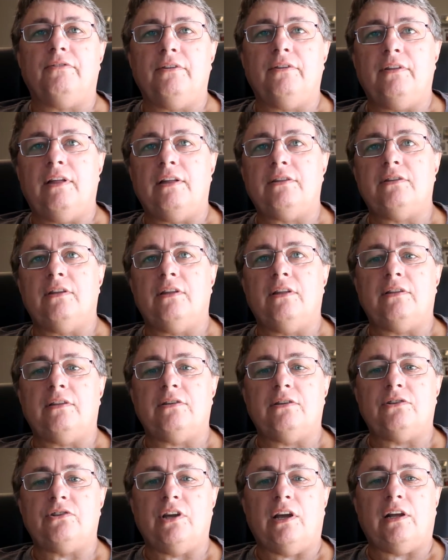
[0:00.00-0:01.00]
That's
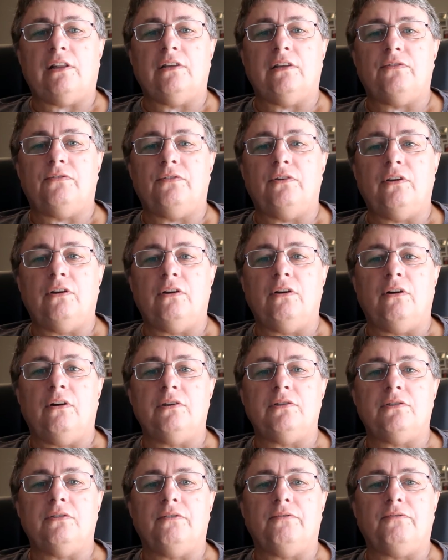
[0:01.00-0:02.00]
a checklist for you
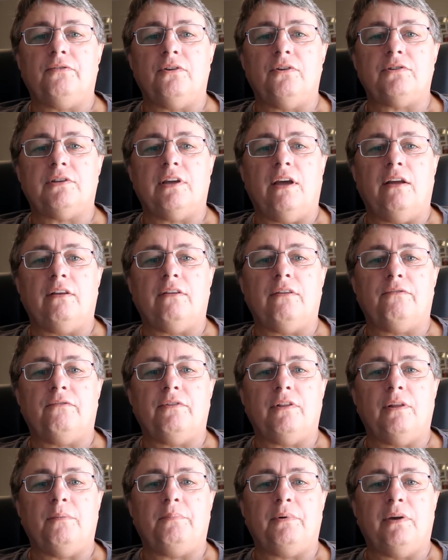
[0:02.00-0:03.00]
guys who are first going to the
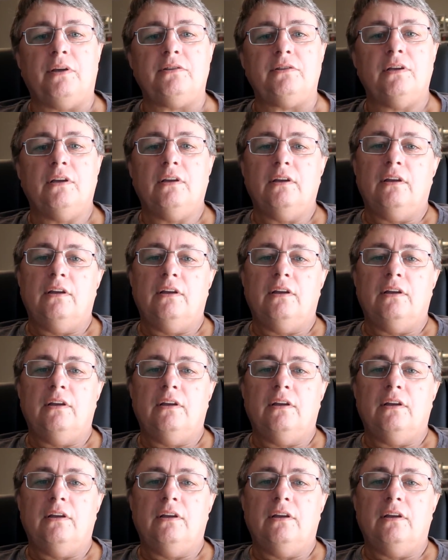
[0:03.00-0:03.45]
Philippines.